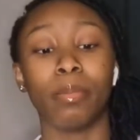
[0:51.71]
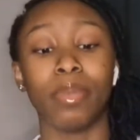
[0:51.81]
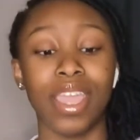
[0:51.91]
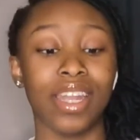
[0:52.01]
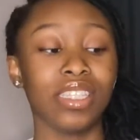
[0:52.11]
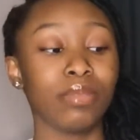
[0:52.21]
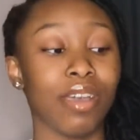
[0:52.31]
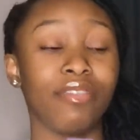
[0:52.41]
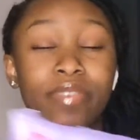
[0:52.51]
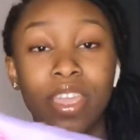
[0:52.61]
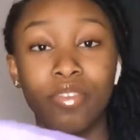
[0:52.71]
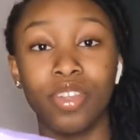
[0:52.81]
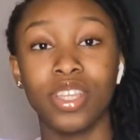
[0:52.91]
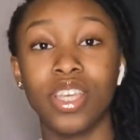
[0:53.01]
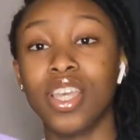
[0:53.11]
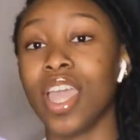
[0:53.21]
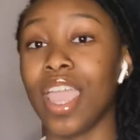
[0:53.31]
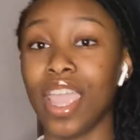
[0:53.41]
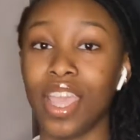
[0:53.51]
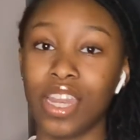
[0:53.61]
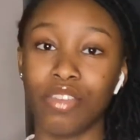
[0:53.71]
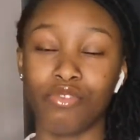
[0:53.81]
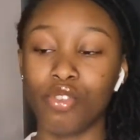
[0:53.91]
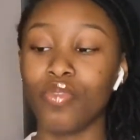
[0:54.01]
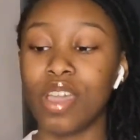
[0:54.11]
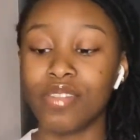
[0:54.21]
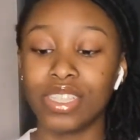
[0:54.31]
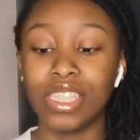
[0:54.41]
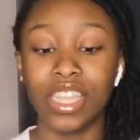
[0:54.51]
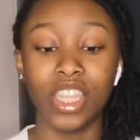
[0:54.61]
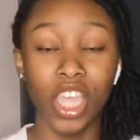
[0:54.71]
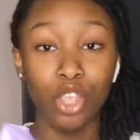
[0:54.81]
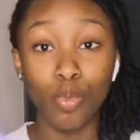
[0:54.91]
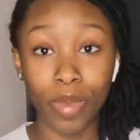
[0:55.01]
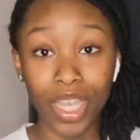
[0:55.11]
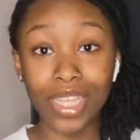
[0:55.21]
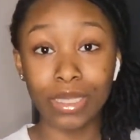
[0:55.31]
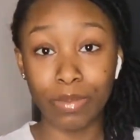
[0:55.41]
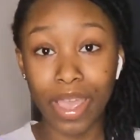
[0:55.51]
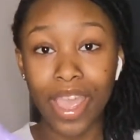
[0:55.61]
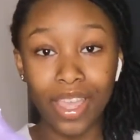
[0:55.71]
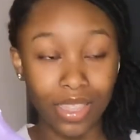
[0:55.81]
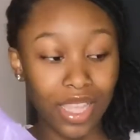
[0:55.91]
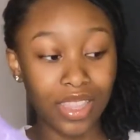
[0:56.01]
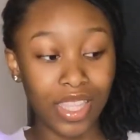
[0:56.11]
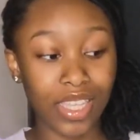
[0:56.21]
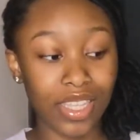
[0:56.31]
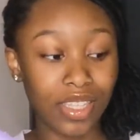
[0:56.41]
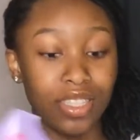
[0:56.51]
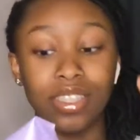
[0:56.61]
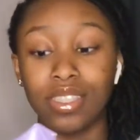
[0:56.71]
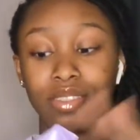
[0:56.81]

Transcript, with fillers: But yeah, this is my favorite. And if you've ever seen the humongous bag that these,